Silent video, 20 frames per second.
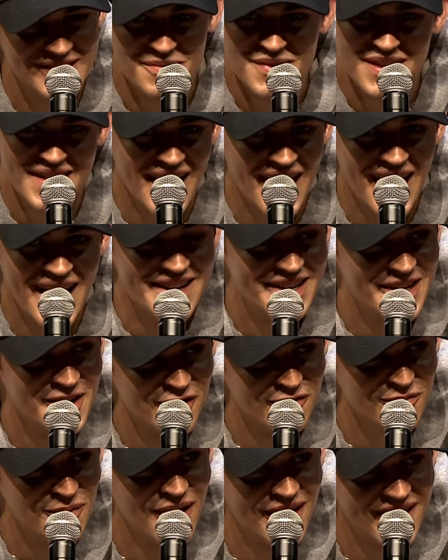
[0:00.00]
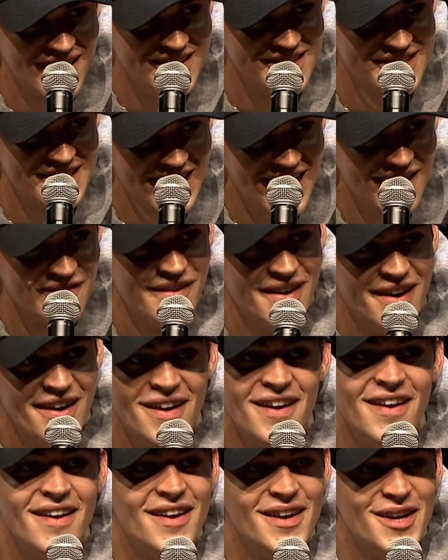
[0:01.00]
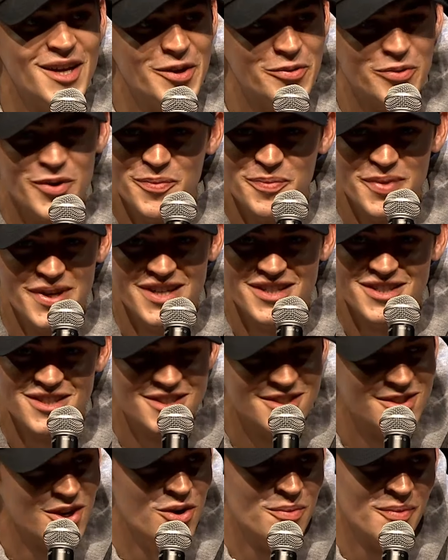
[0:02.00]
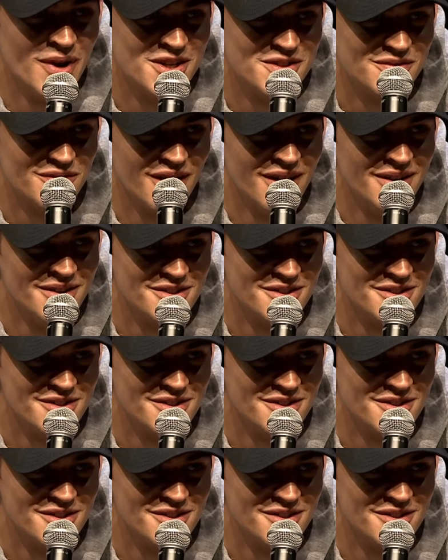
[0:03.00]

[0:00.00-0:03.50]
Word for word: the idea of working together would be so much fun.